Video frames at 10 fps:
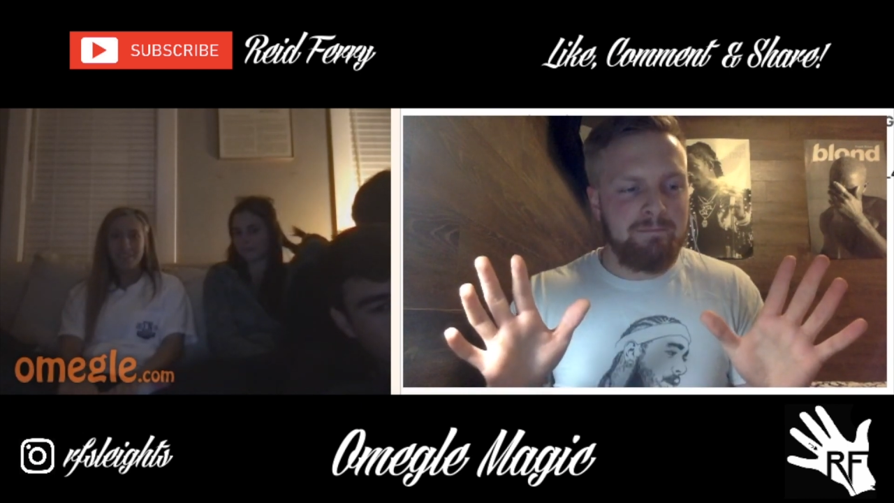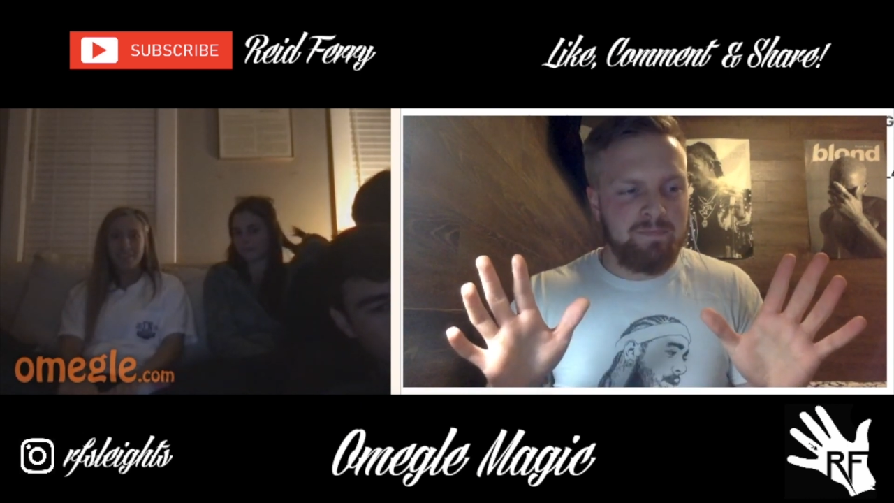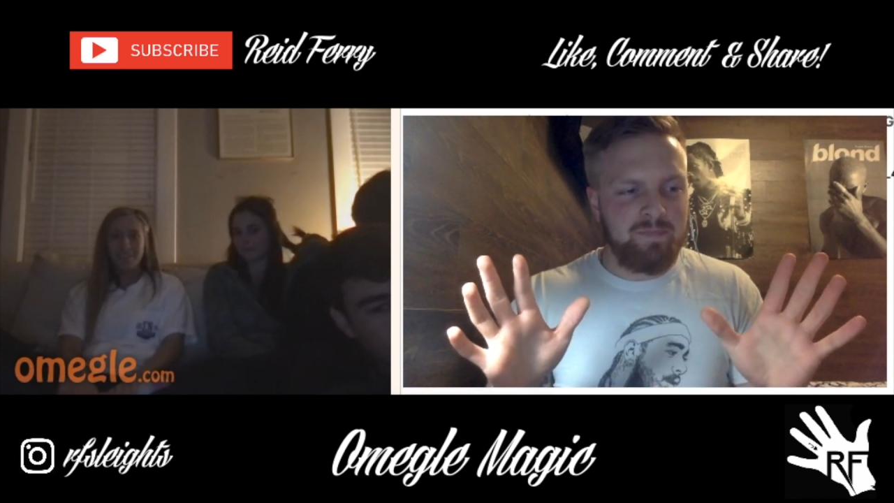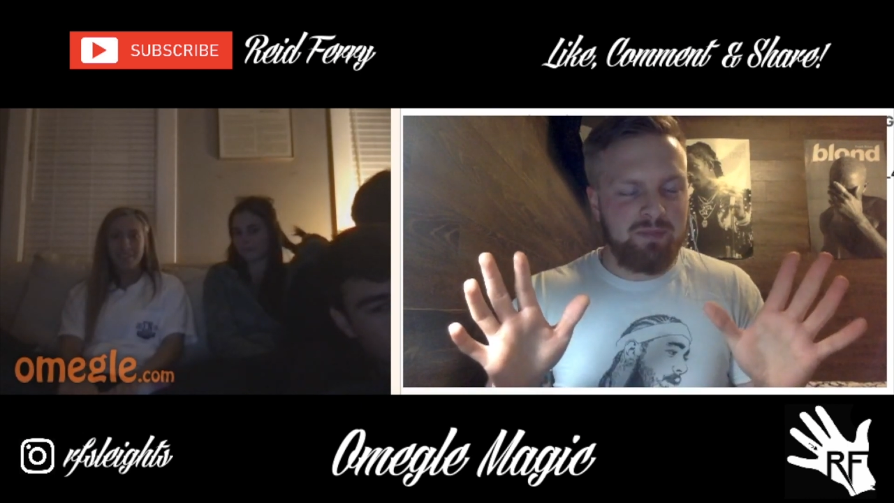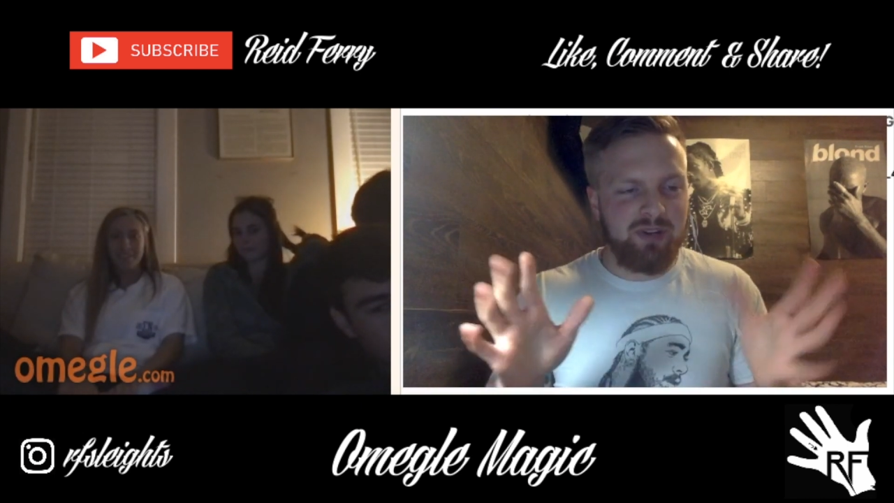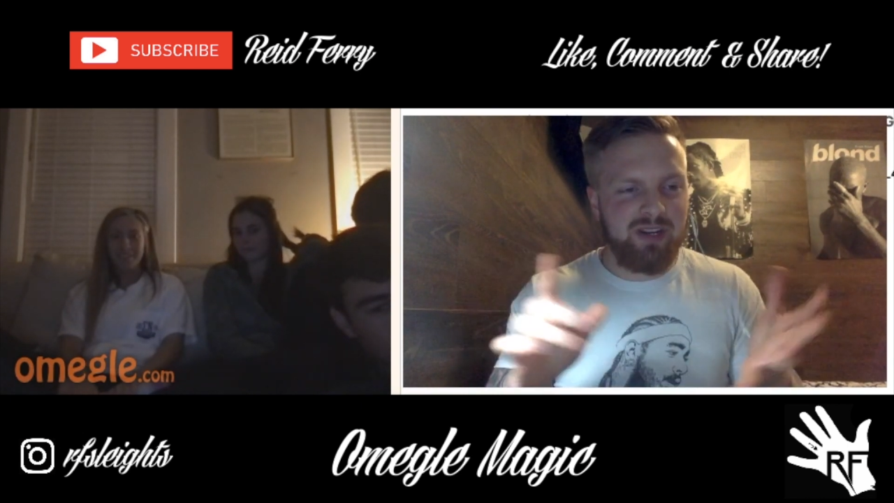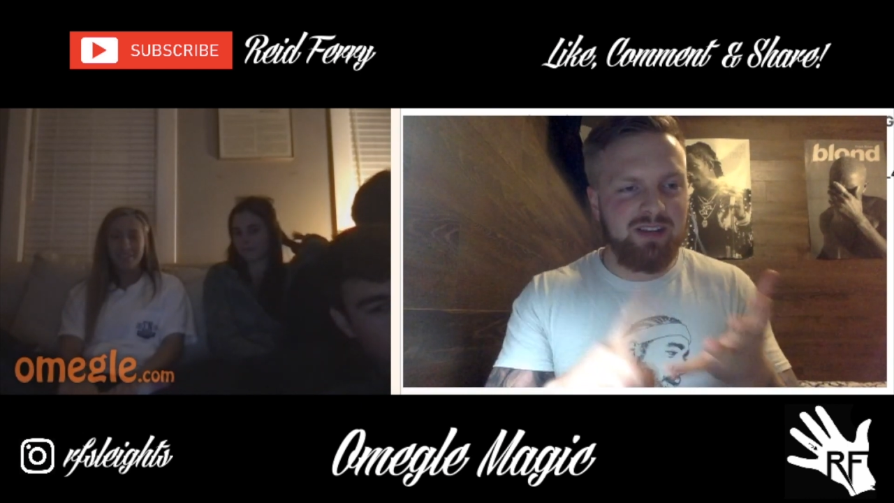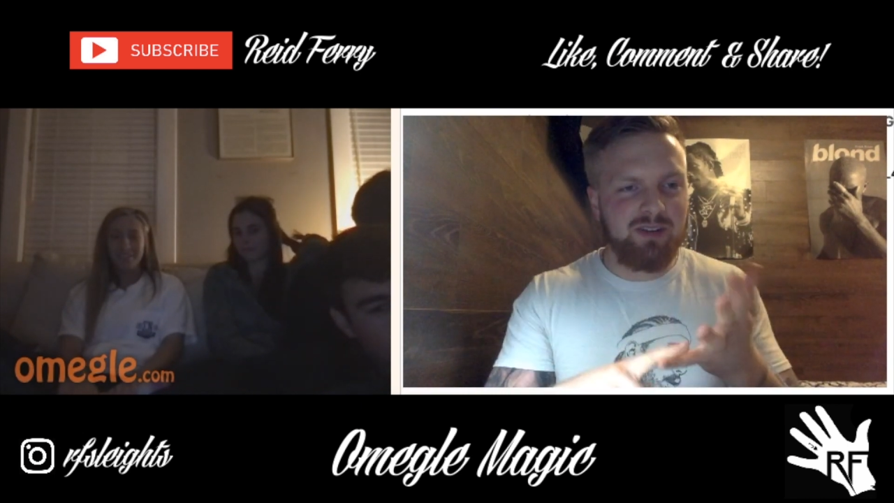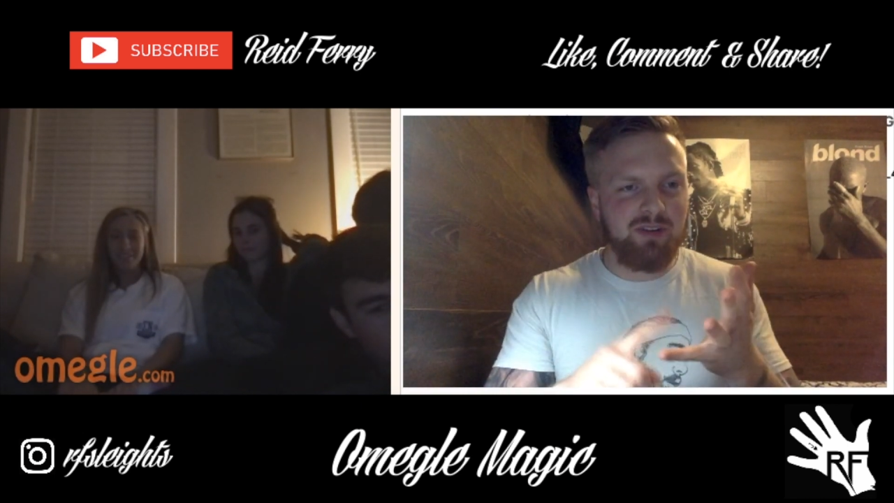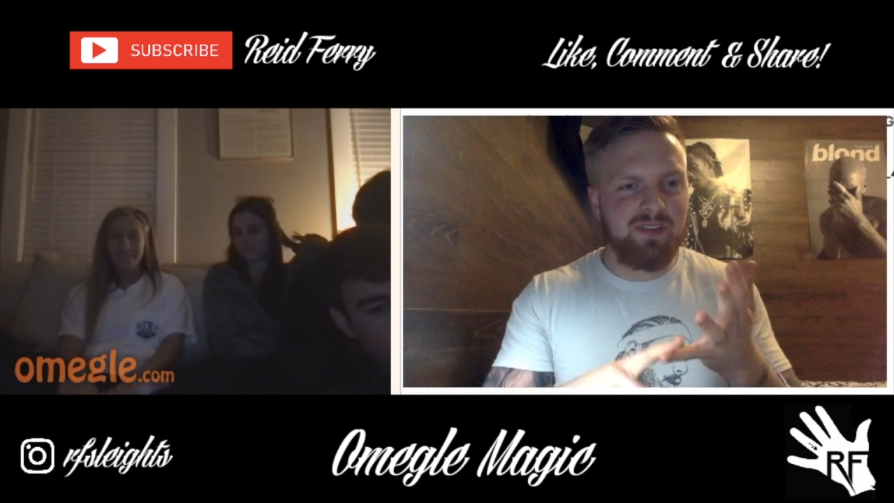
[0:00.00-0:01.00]
I'm trying to
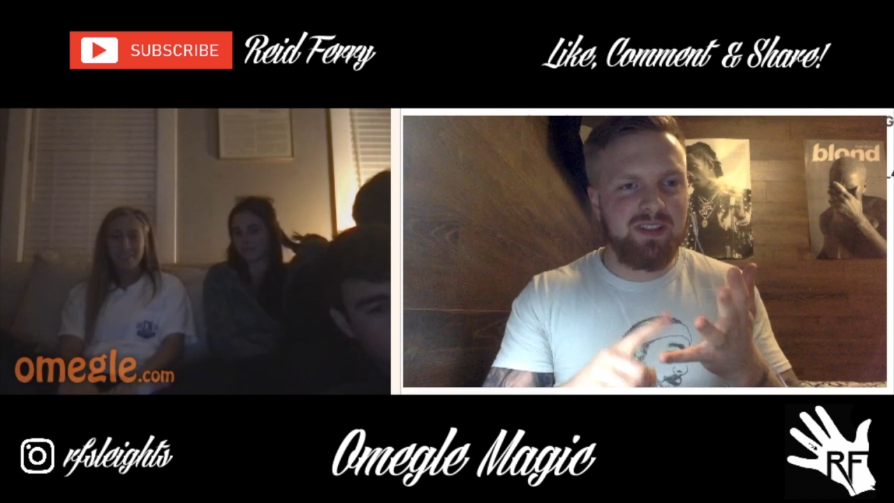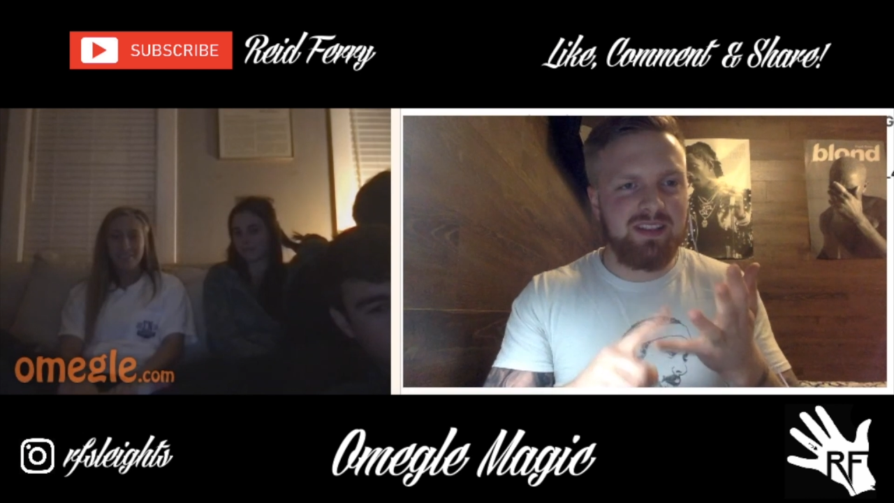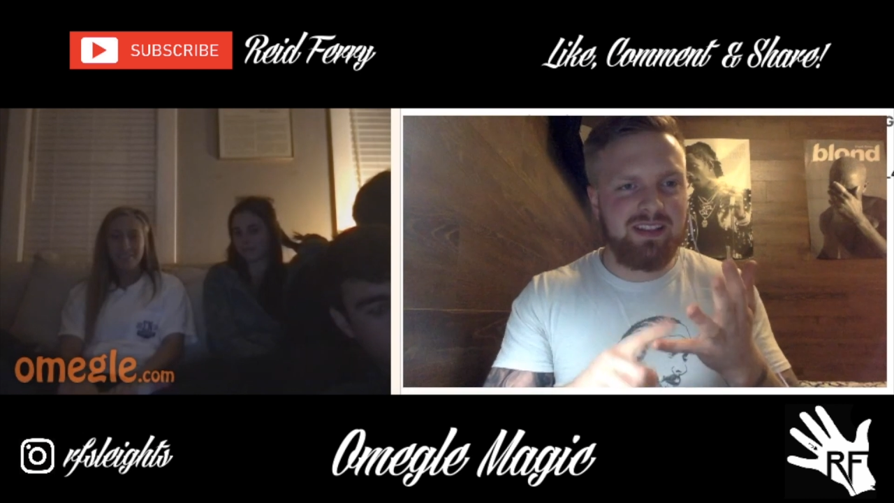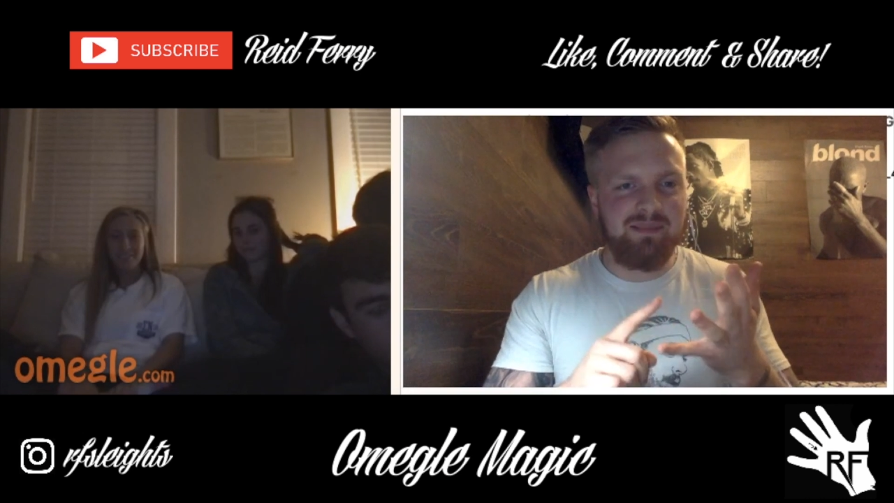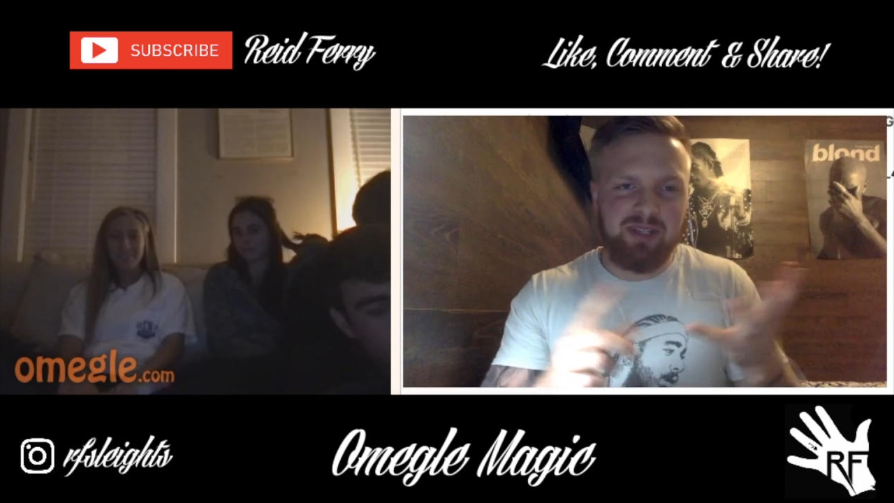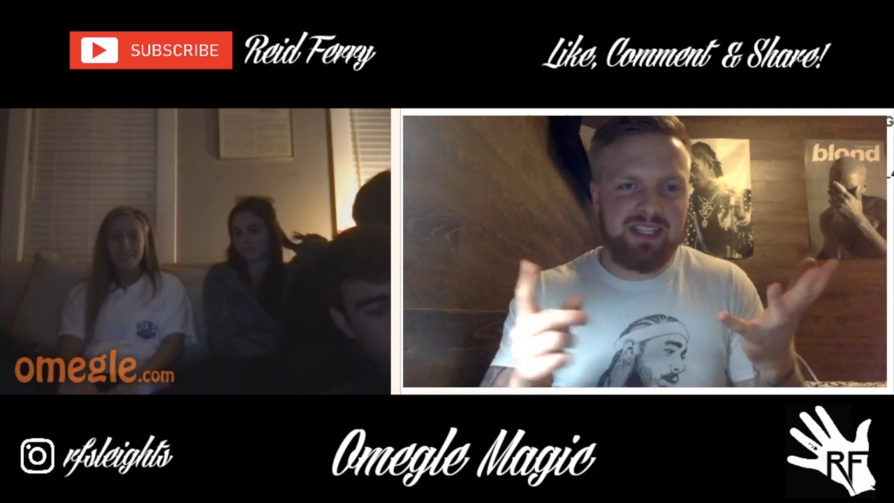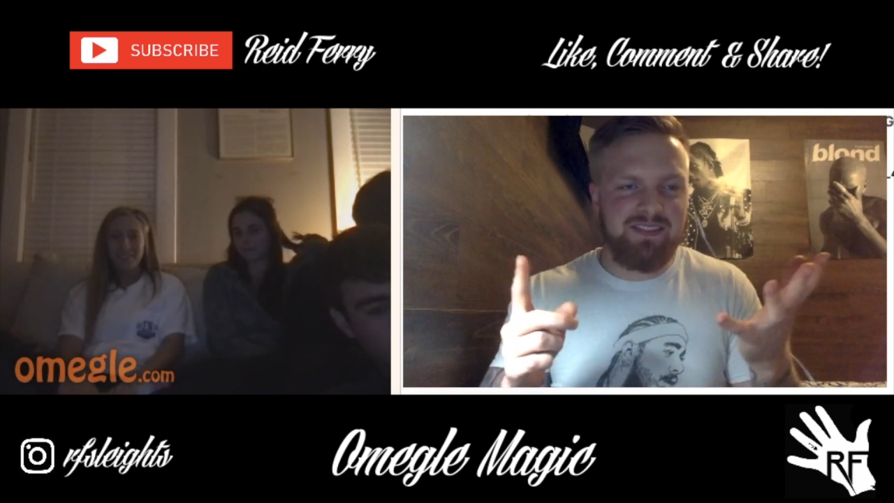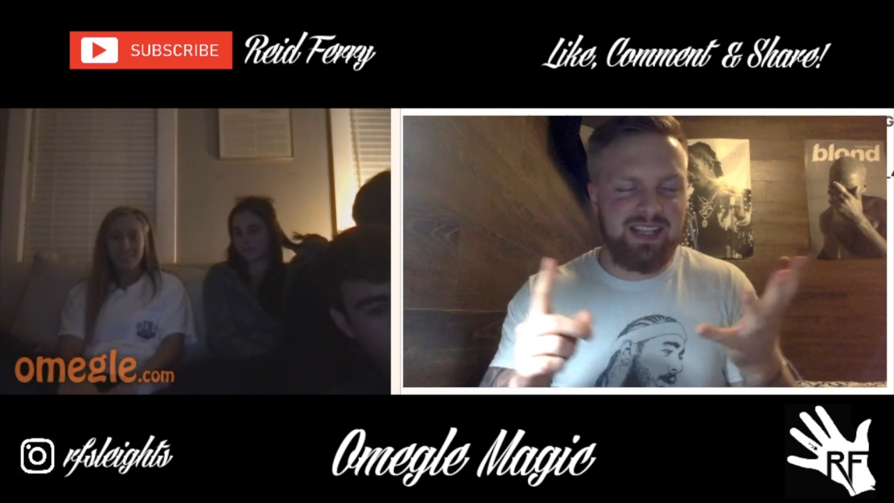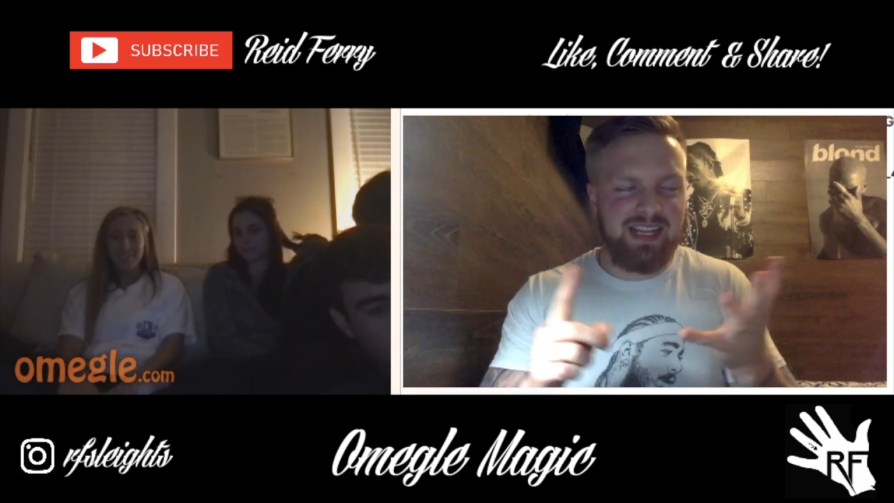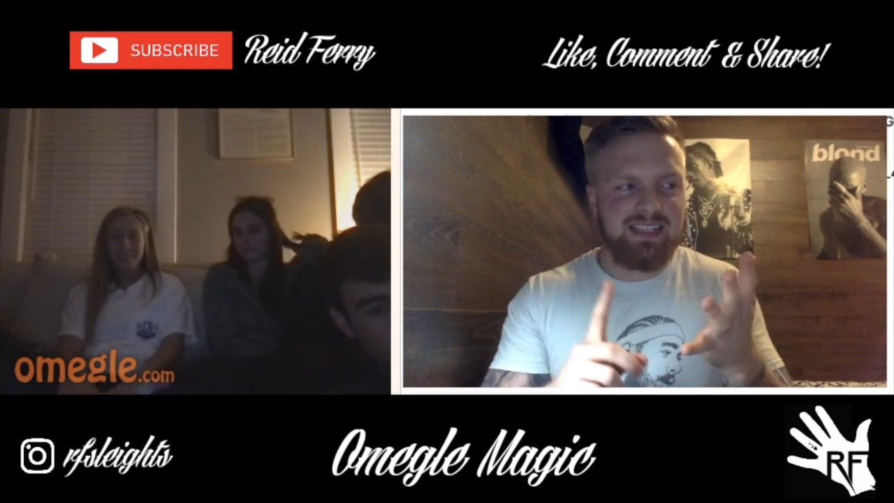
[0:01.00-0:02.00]
go go for the, they must have
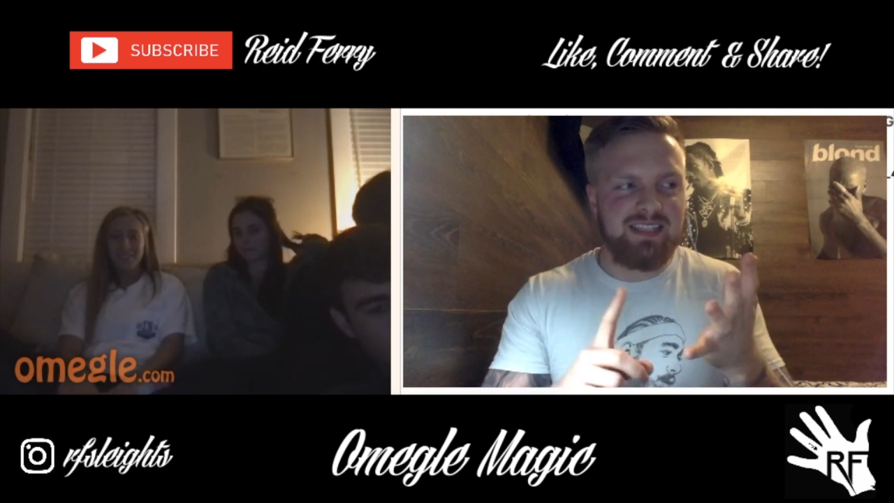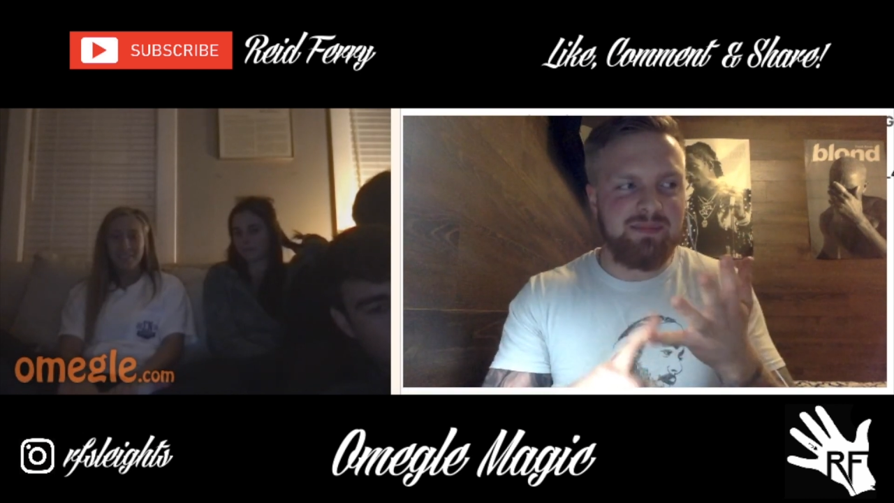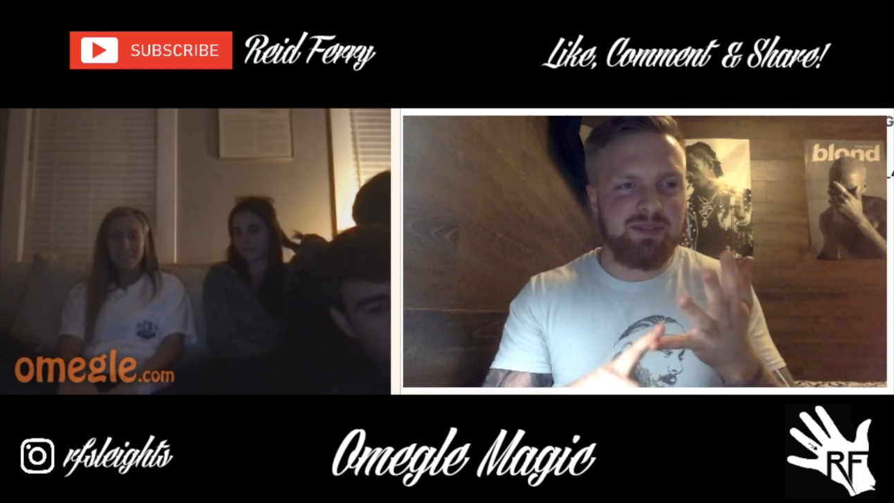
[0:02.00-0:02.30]
a last name,